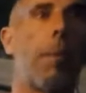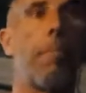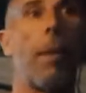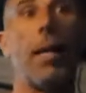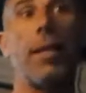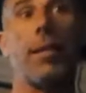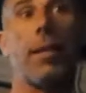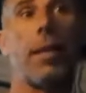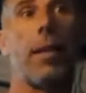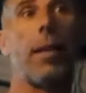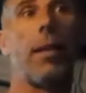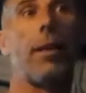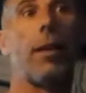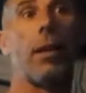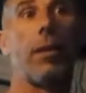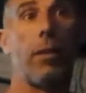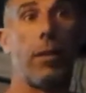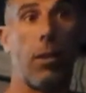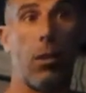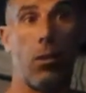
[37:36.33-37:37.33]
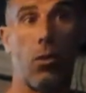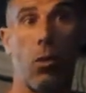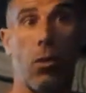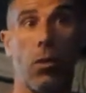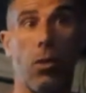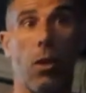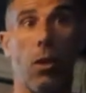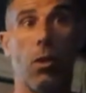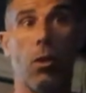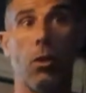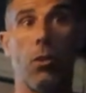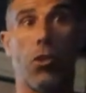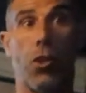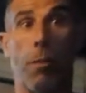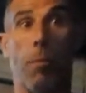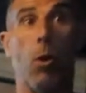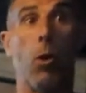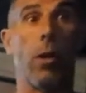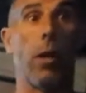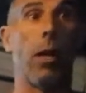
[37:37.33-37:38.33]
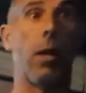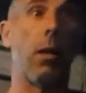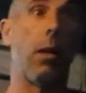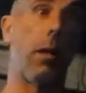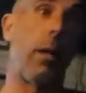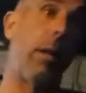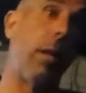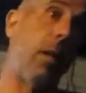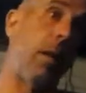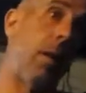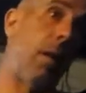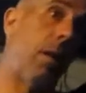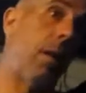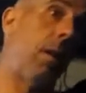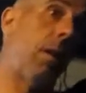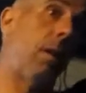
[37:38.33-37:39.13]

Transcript: Uh, but basically, the, this is also Gemona in,